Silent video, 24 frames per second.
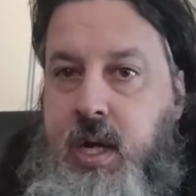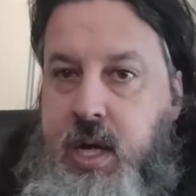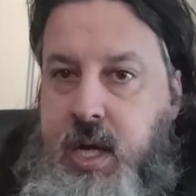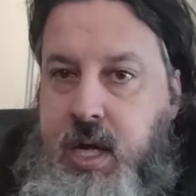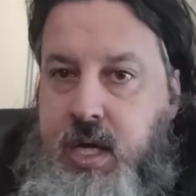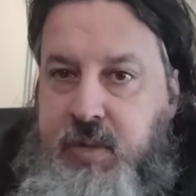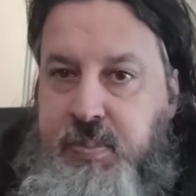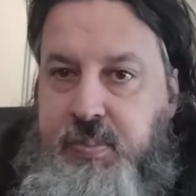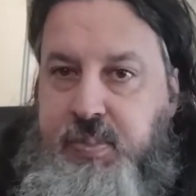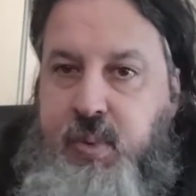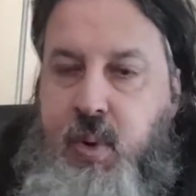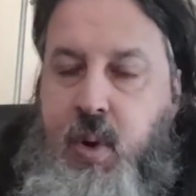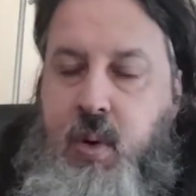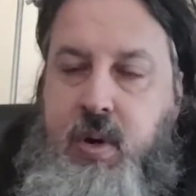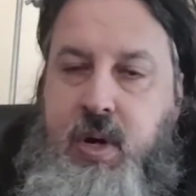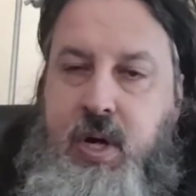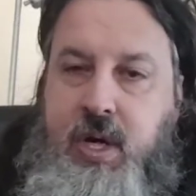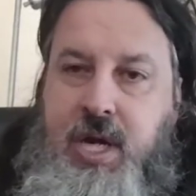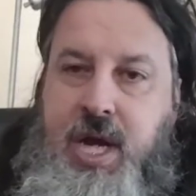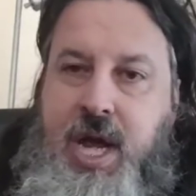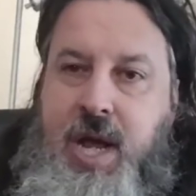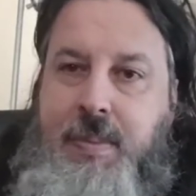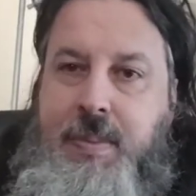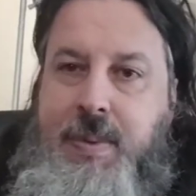It's
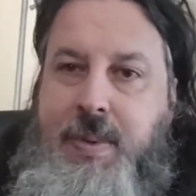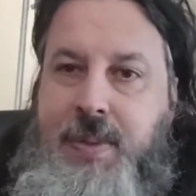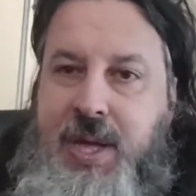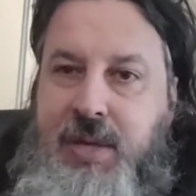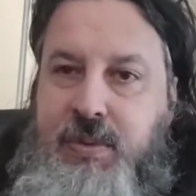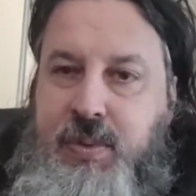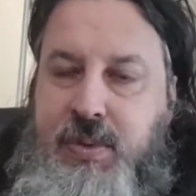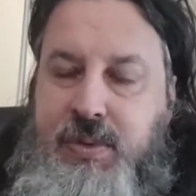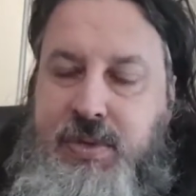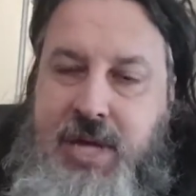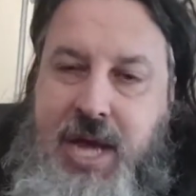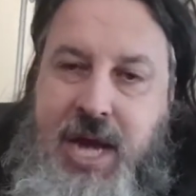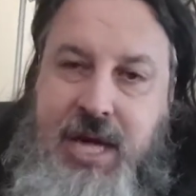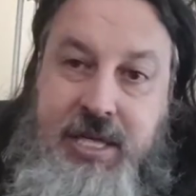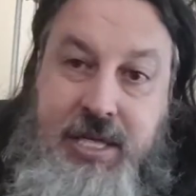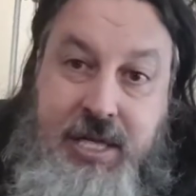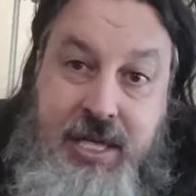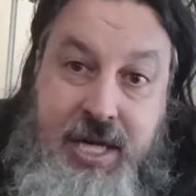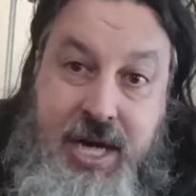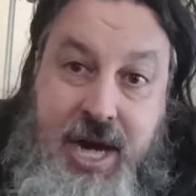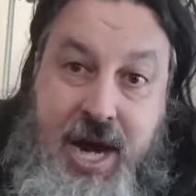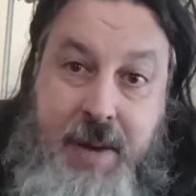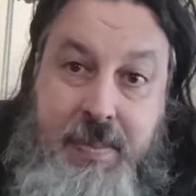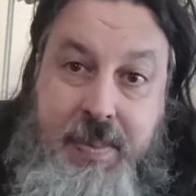broken up, and that's what's
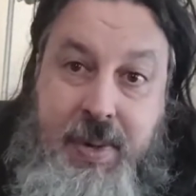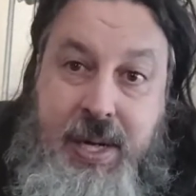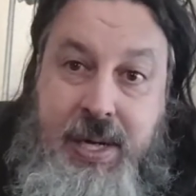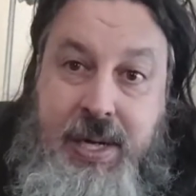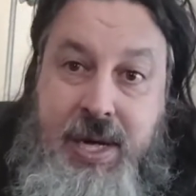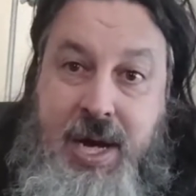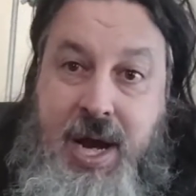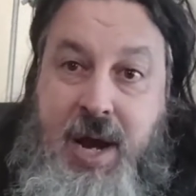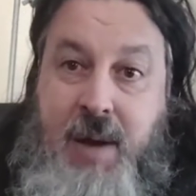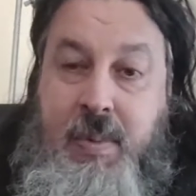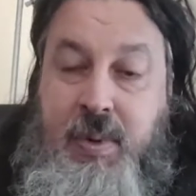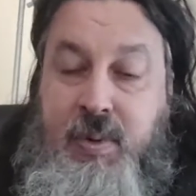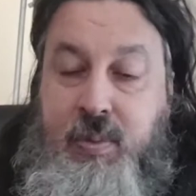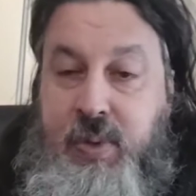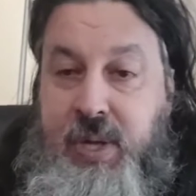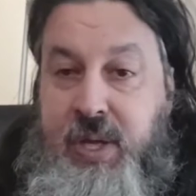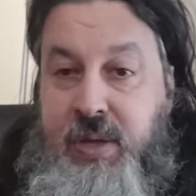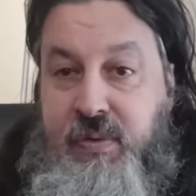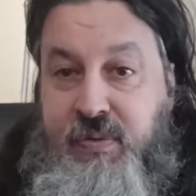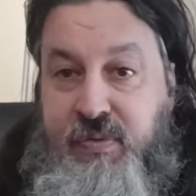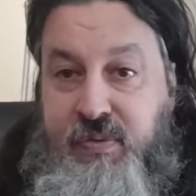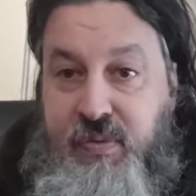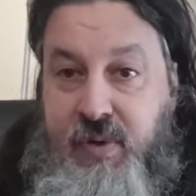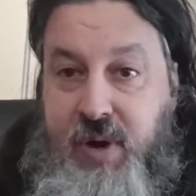actually happening now
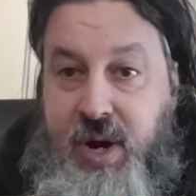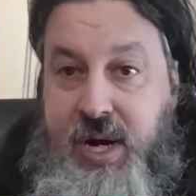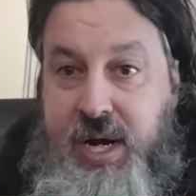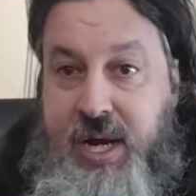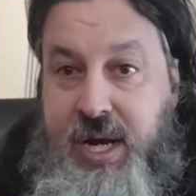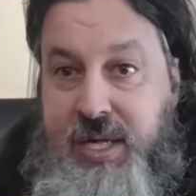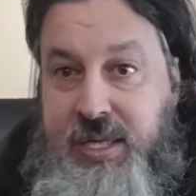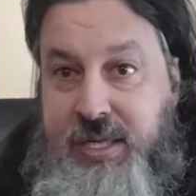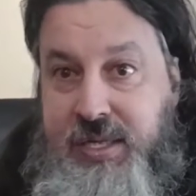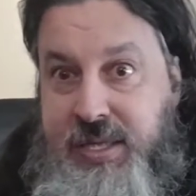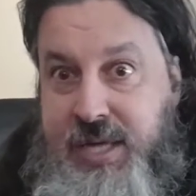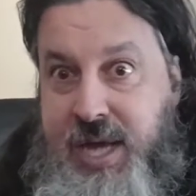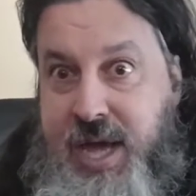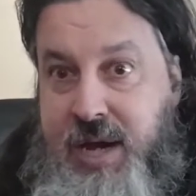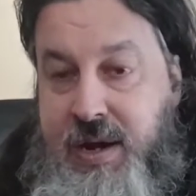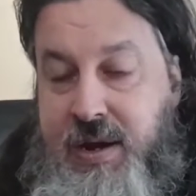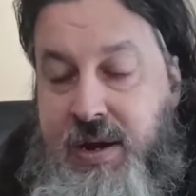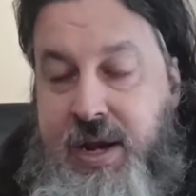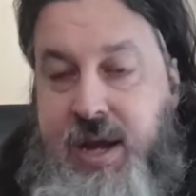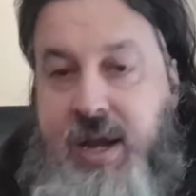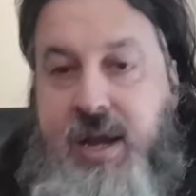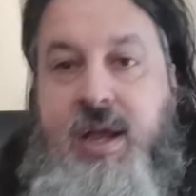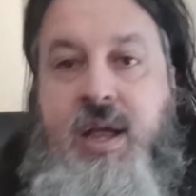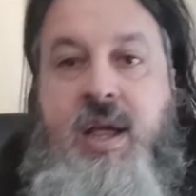between Friday and
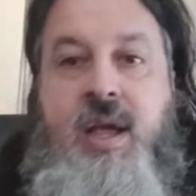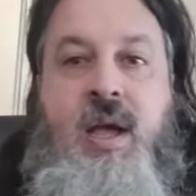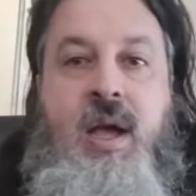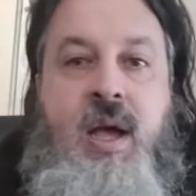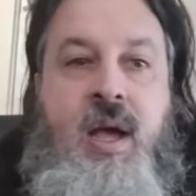Saturday.